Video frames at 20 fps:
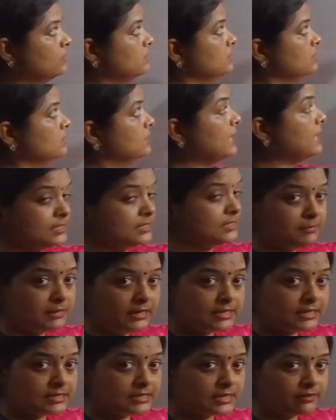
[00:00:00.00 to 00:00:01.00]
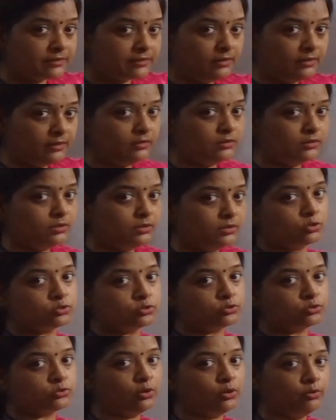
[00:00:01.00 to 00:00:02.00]
Decimal is given.
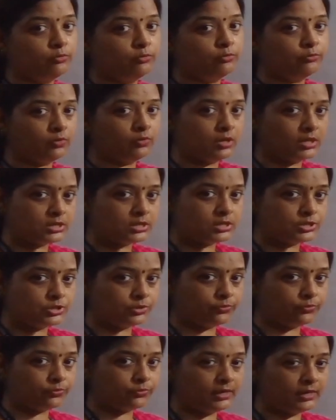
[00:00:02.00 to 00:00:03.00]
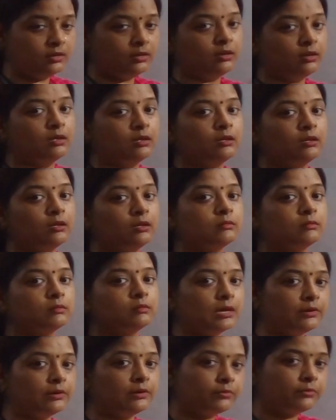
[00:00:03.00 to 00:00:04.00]
So first you will
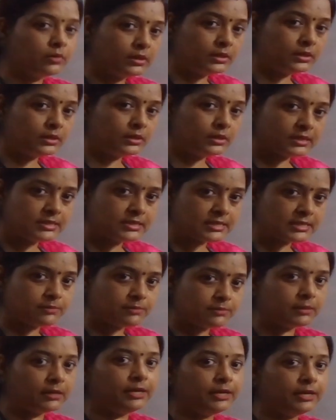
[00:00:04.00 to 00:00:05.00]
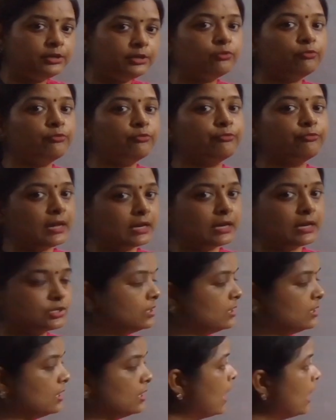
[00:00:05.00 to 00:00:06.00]
convert this decimal into
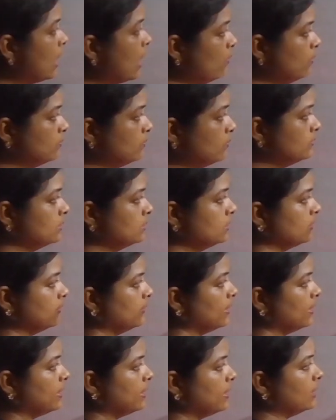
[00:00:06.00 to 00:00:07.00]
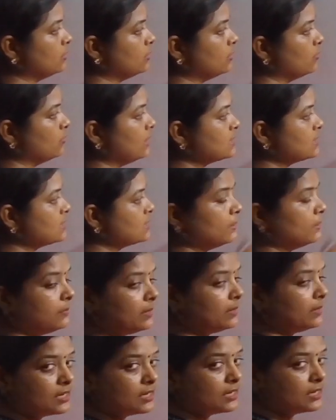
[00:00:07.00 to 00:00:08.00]
fraction. How? There are 2 decimal
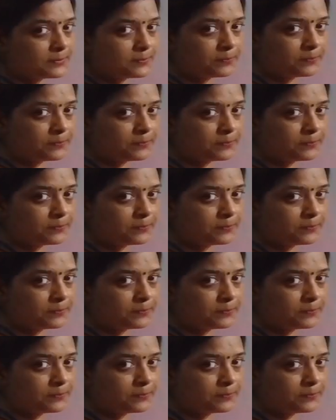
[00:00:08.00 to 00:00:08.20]
place.